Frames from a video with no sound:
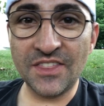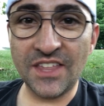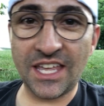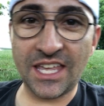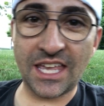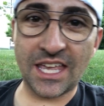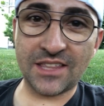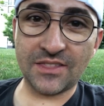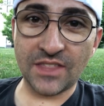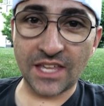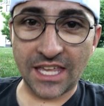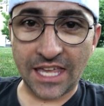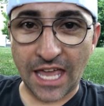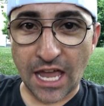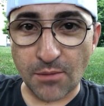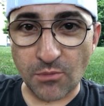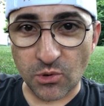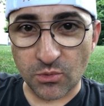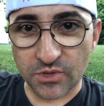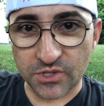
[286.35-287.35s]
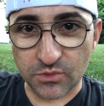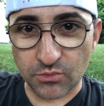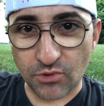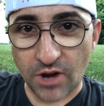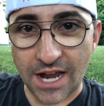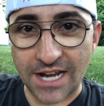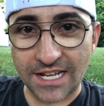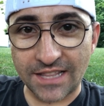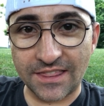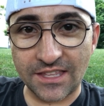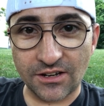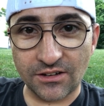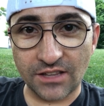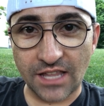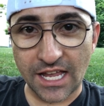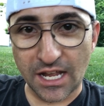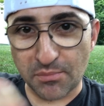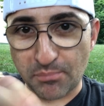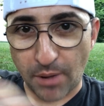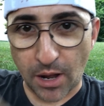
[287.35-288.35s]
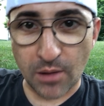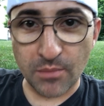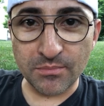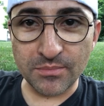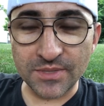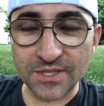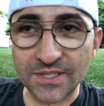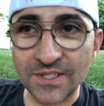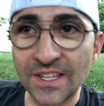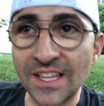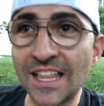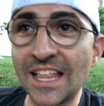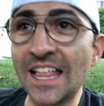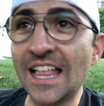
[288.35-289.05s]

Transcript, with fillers: the, the camera was right at their like bums.